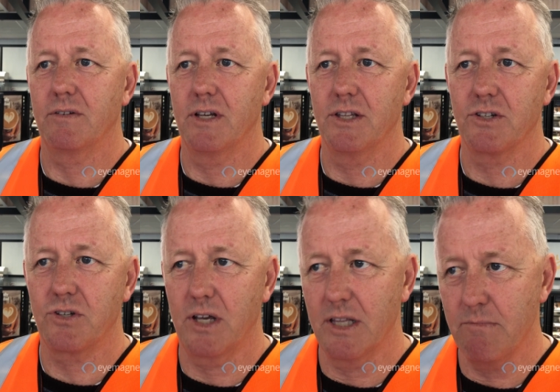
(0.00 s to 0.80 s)
and
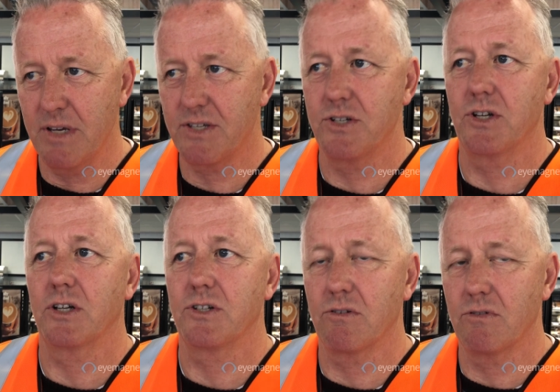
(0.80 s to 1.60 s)
the messaging
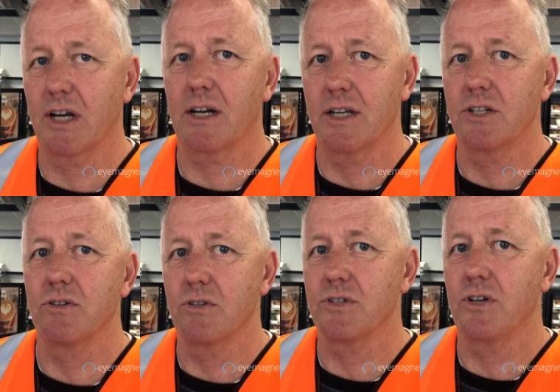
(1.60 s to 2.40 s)
directly to
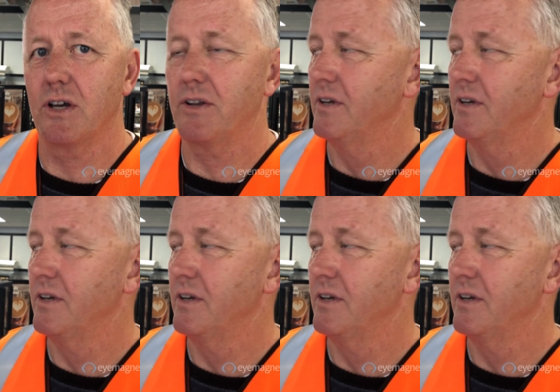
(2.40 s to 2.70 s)
the site.